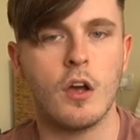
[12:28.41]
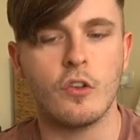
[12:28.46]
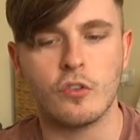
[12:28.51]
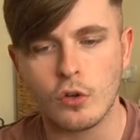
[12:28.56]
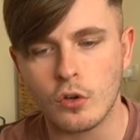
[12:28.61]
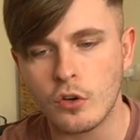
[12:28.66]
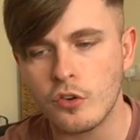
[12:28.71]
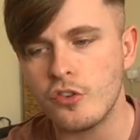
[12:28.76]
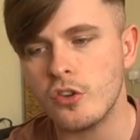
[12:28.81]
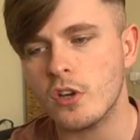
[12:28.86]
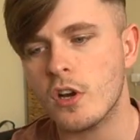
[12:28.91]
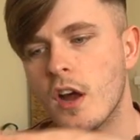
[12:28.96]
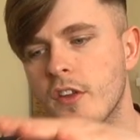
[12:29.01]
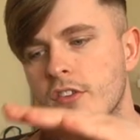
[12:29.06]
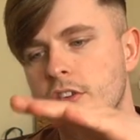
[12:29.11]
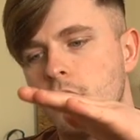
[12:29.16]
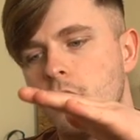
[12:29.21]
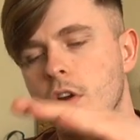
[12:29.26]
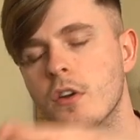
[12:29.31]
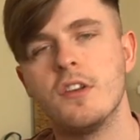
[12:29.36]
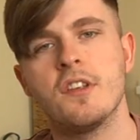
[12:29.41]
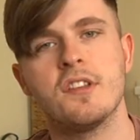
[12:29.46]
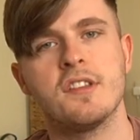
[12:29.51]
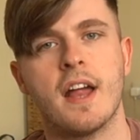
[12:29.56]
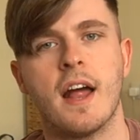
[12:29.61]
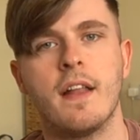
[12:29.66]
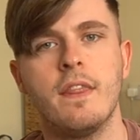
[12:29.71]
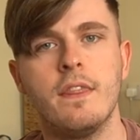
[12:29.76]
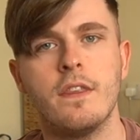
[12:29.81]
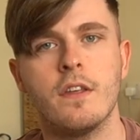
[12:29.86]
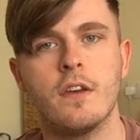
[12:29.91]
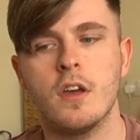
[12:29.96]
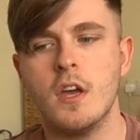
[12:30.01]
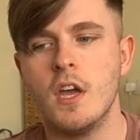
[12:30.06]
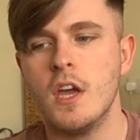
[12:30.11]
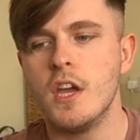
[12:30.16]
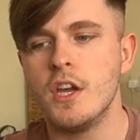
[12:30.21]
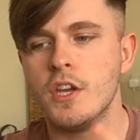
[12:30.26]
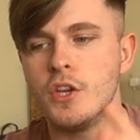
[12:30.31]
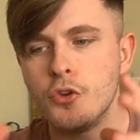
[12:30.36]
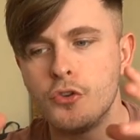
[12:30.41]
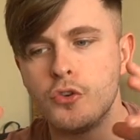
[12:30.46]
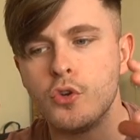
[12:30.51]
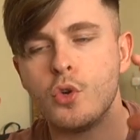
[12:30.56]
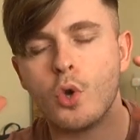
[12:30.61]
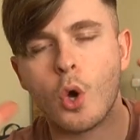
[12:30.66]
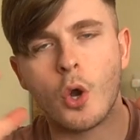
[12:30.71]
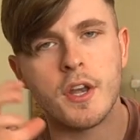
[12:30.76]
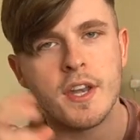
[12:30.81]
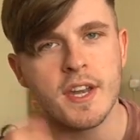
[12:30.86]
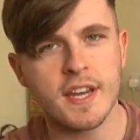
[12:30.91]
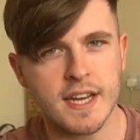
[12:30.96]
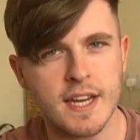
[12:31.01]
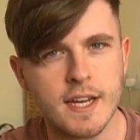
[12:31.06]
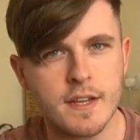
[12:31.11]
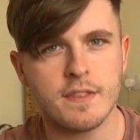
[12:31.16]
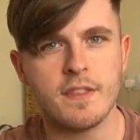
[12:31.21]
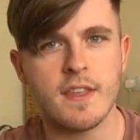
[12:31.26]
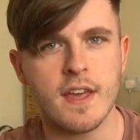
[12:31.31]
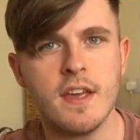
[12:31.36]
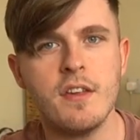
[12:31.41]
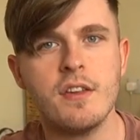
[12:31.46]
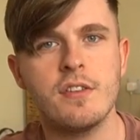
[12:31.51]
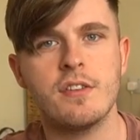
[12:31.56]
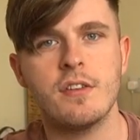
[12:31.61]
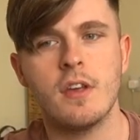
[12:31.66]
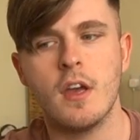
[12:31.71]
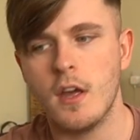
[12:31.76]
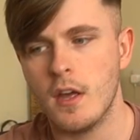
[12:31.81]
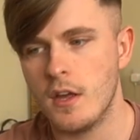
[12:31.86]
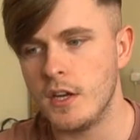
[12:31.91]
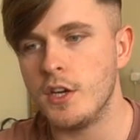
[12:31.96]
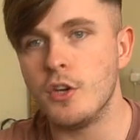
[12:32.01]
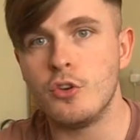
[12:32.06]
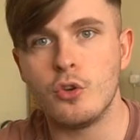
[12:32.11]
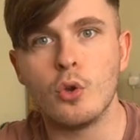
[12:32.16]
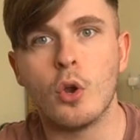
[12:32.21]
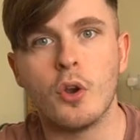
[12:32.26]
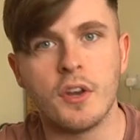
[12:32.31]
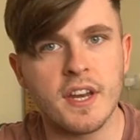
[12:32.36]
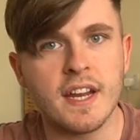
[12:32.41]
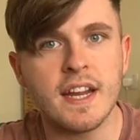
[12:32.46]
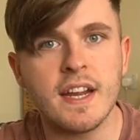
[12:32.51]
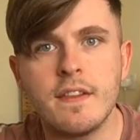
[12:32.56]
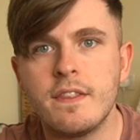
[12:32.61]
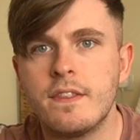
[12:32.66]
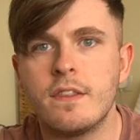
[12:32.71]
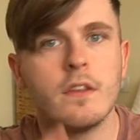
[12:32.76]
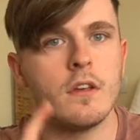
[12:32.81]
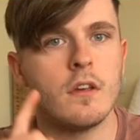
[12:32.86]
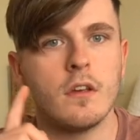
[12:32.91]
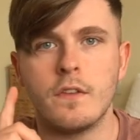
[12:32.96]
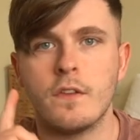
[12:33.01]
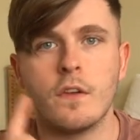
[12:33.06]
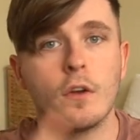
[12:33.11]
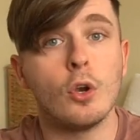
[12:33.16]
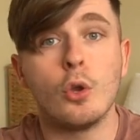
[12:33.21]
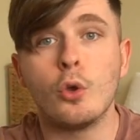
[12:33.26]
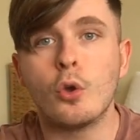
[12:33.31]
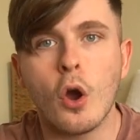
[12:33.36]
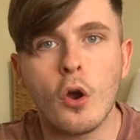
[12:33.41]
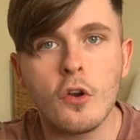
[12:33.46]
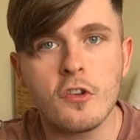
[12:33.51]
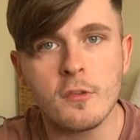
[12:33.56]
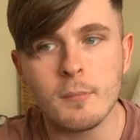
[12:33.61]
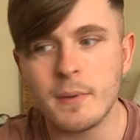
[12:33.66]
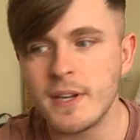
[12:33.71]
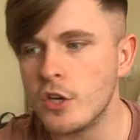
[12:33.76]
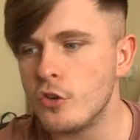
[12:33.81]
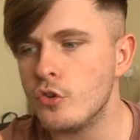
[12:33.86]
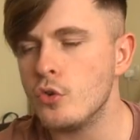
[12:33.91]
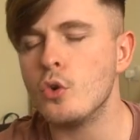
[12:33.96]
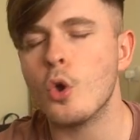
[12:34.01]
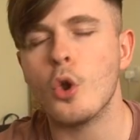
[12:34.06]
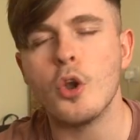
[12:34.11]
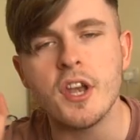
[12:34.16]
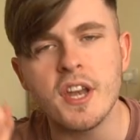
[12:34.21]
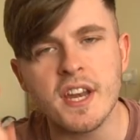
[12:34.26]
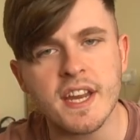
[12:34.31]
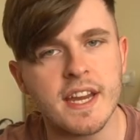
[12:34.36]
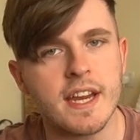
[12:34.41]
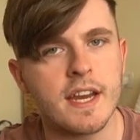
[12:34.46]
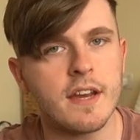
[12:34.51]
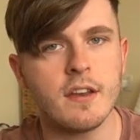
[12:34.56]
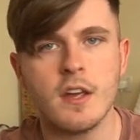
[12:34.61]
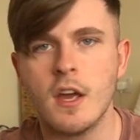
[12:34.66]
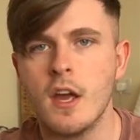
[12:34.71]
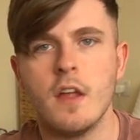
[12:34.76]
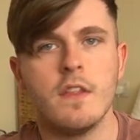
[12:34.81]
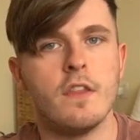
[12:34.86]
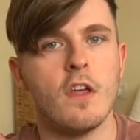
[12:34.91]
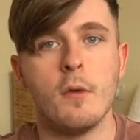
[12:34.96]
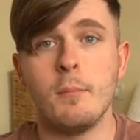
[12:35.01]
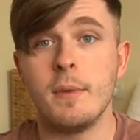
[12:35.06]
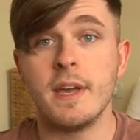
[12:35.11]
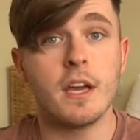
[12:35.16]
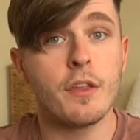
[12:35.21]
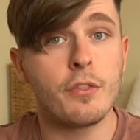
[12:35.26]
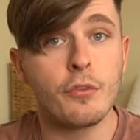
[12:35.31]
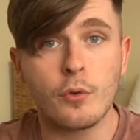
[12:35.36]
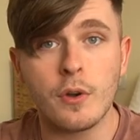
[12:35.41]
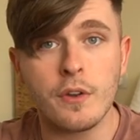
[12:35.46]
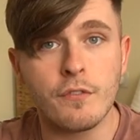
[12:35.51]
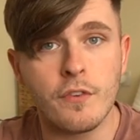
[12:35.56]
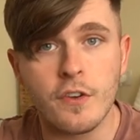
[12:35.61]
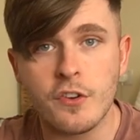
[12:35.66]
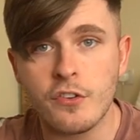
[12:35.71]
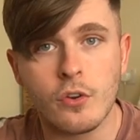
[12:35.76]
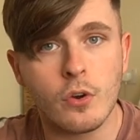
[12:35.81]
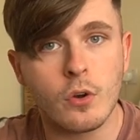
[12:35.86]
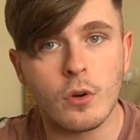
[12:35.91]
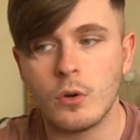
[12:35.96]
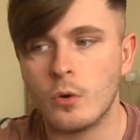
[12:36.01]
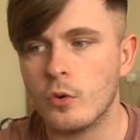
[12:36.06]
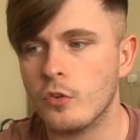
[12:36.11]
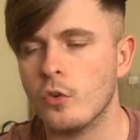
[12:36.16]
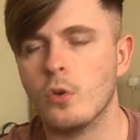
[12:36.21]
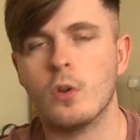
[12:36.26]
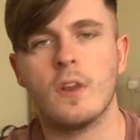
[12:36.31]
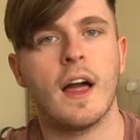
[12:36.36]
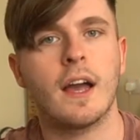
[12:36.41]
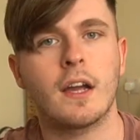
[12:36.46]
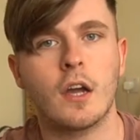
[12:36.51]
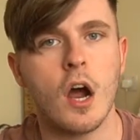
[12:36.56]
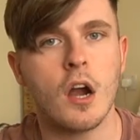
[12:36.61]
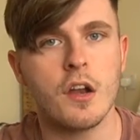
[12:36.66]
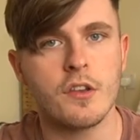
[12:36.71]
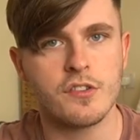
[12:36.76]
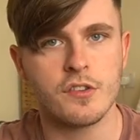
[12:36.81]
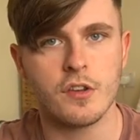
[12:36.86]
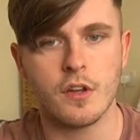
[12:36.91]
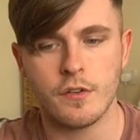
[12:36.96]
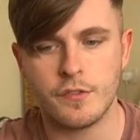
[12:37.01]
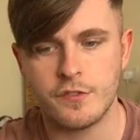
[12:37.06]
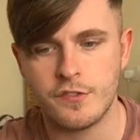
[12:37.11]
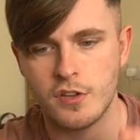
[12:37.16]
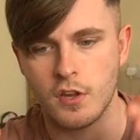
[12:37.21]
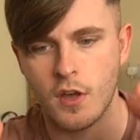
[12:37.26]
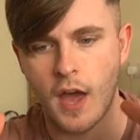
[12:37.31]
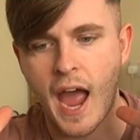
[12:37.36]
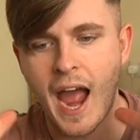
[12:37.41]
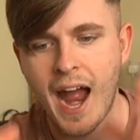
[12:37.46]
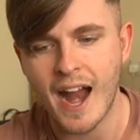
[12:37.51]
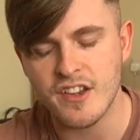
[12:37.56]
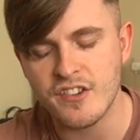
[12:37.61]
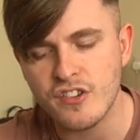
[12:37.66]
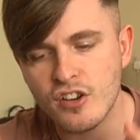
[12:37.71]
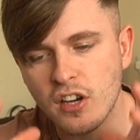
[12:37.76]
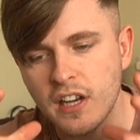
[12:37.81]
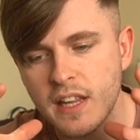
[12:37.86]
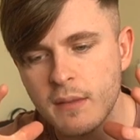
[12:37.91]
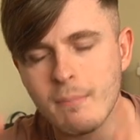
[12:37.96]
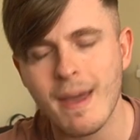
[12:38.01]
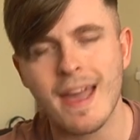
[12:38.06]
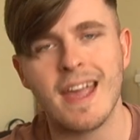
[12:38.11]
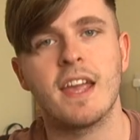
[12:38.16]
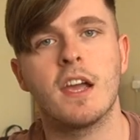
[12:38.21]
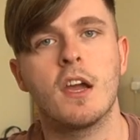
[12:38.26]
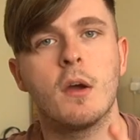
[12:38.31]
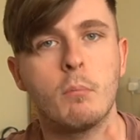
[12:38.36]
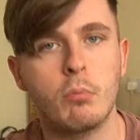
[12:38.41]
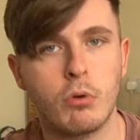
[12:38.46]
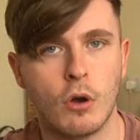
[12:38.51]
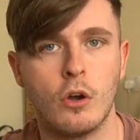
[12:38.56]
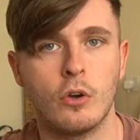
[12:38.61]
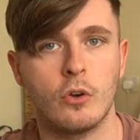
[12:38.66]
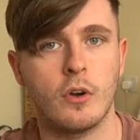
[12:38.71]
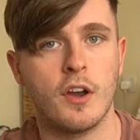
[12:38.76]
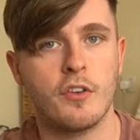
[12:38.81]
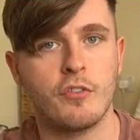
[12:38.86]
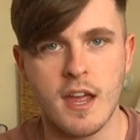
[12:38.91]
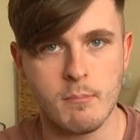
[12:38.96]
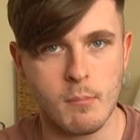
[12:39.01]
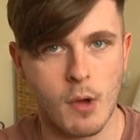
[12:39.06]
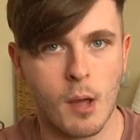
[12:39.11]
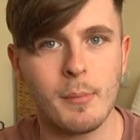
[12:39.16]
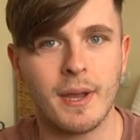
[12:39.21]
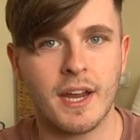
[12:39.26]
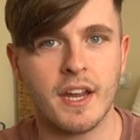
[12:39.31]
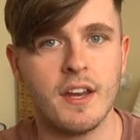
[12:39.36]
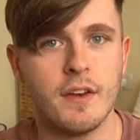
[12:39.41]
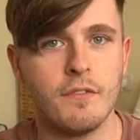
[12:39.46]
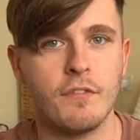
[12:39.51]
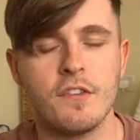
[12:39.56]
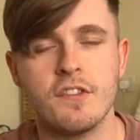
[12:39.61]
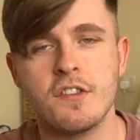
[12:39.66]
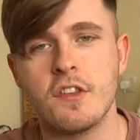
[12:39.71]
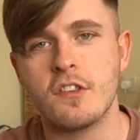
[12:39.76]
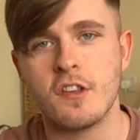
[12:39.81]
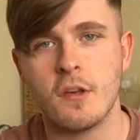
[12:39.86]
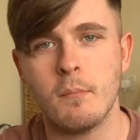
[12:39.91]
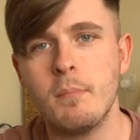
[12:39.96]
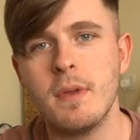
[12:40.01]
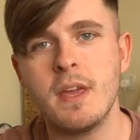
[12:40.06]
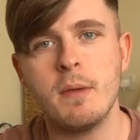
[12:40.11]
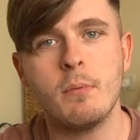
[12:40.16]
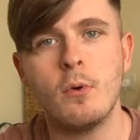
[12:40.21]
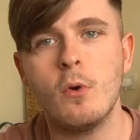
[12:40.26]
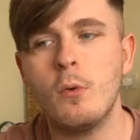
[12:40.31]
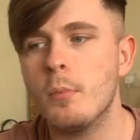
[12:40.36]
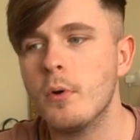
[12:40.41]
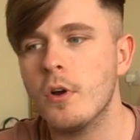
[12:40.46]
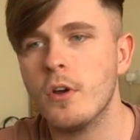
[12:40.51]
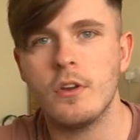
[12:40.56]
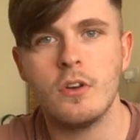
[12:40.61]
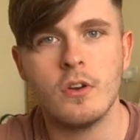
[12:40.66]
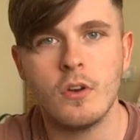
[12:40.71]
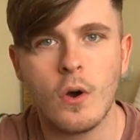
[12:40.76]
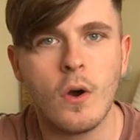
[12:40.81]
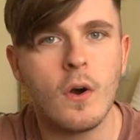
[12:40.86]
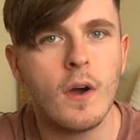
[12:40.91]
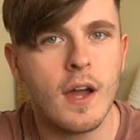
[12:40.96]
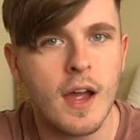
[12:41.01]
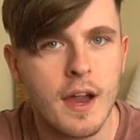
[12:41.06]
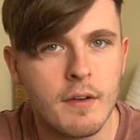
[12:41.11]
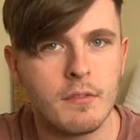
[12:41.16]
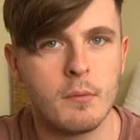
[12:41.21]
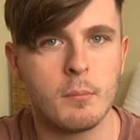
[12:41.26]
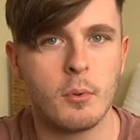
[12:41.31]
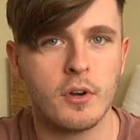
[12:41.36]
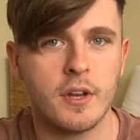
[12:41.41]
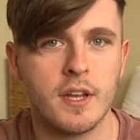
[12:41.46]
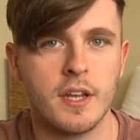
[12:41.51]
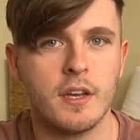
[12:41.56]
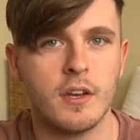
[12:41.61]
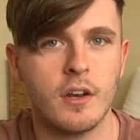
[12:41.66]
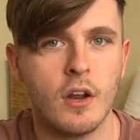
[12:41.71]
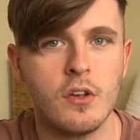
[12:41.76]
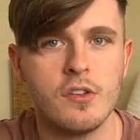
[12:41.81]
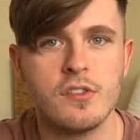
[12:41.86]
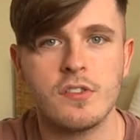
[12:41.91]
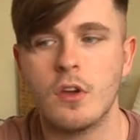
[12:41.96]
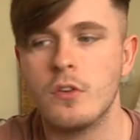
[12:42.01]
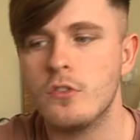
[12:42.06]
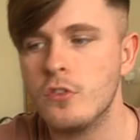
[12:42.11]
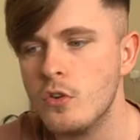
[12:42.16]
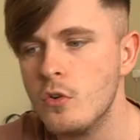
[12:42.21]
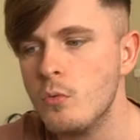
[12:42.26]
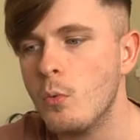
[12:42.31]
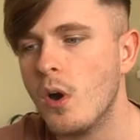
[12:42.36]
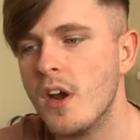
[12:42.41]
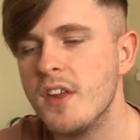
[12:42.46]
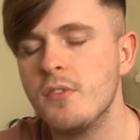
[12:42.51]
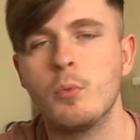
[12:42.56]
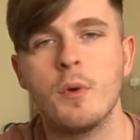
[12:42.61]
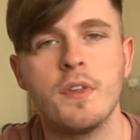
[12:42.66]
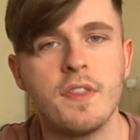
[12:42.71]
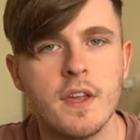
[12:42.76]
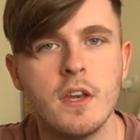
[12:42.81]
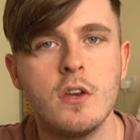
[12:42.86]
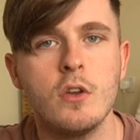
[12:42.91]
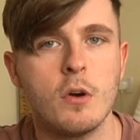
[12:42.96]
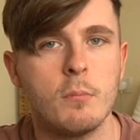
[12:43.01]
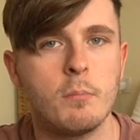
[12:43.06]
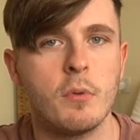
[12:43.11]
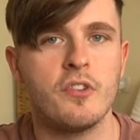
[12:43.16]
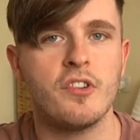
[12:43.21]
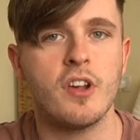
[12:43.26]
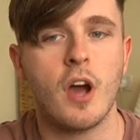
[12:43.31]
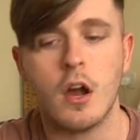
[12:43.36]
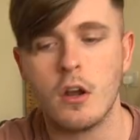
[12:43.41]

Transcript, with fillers: As long as you guys can understand that you do not need this, you do not need the, the glucosamine, you do not need the omega three fish oils, all that kind of stuff to actually make progress. It might make a difference to some people, but not everybody, you know? So do what is within your budget.